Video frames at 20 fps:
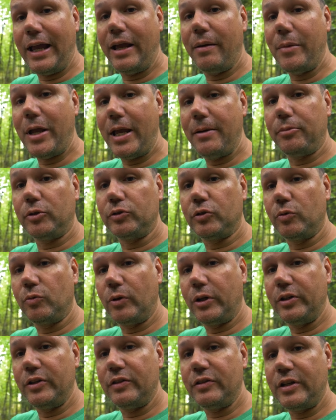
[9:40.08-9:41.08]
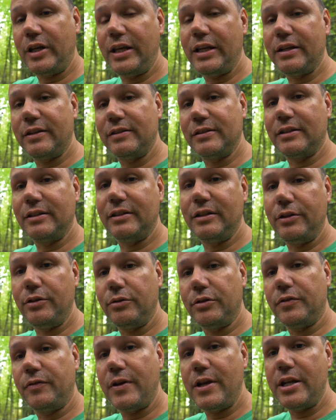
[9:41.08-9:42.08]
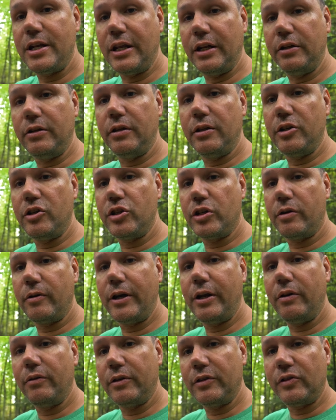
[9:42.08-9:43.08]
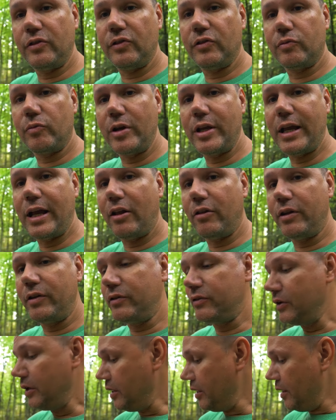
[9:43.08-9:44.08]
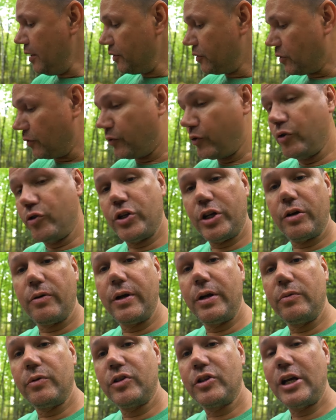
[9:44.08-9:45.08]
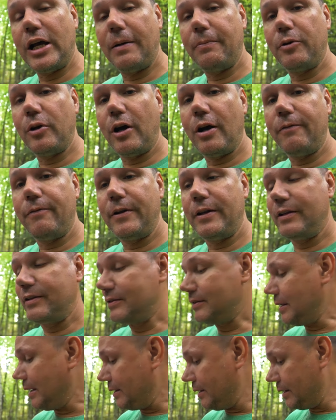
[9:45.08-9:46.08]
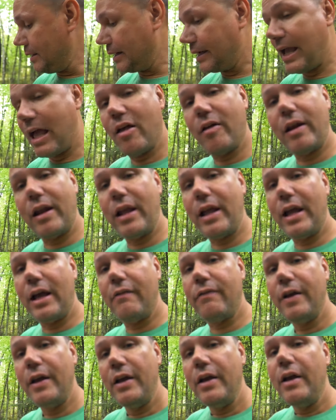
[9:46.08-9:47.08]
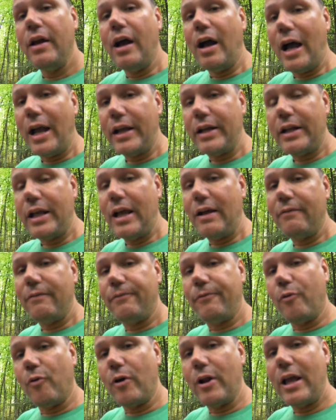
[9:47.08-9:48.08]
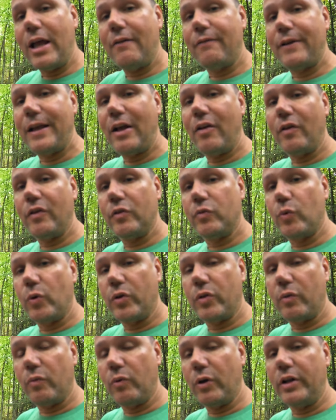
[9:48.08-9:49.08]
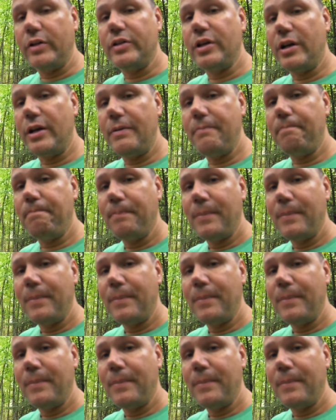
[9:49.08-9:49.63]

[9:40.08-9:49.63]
am able to run this tank as a continuous feed into the generator. This is 3 gallons. So if your generator was topped off at, I think, 1.5 gallons, I could have 4.5 gallons worth of runtime.